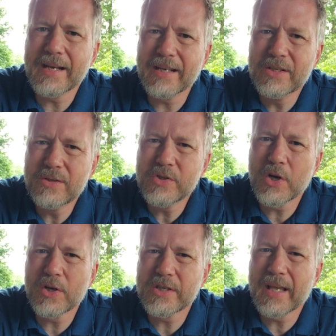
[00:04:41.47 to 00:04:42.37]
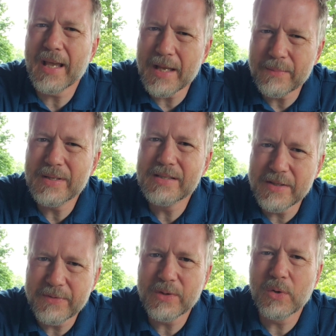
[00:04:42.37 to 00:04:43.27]
a new church can be
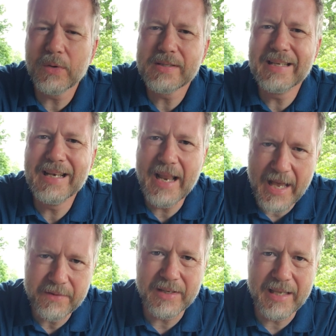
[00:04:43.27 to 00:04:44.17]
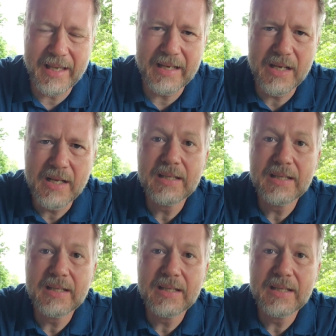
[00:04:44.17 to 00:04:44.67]
difficult to navigate,